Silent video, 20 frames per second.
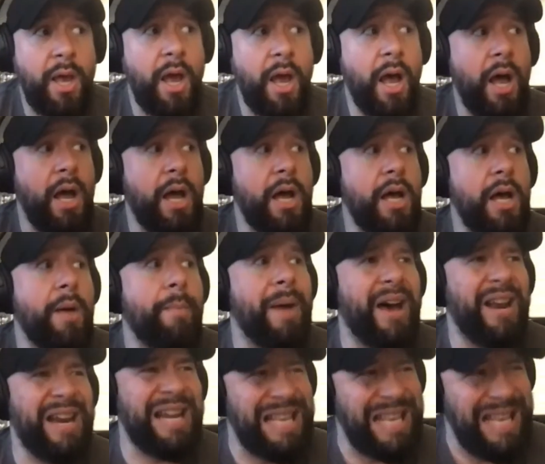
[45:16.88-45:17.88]

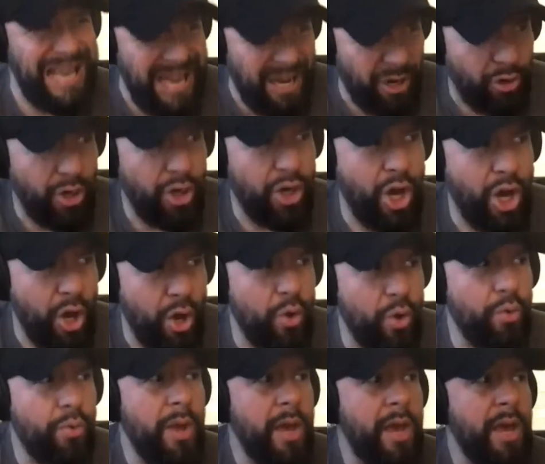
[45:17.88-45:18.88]
about a year
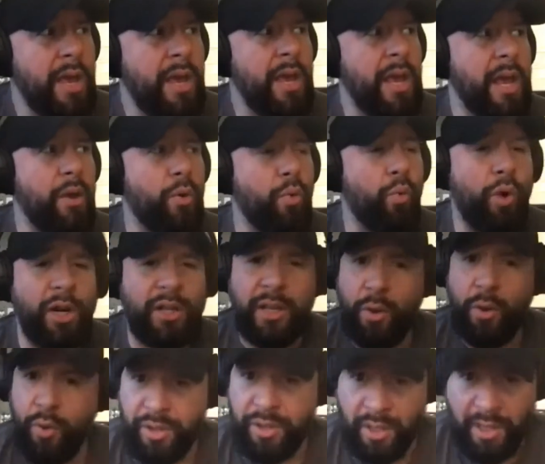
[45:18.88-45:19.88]
ago, and
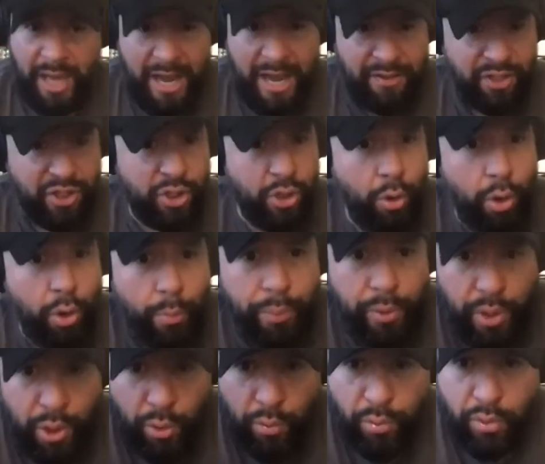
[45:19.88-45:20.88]
working with a lot of
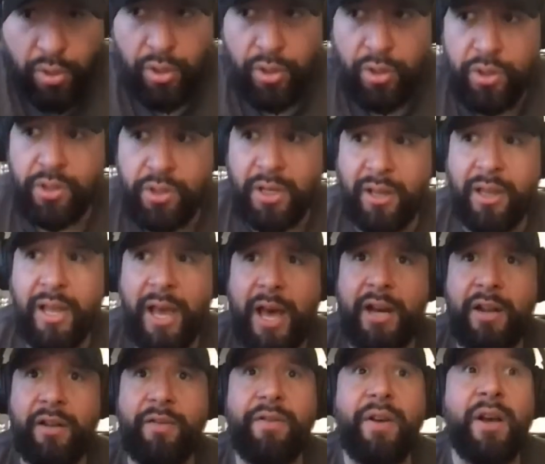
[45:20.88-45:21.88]
solopreneurs, a
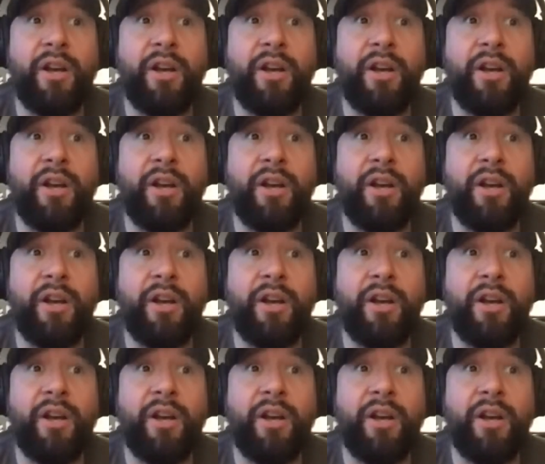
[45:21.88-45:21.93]
lot of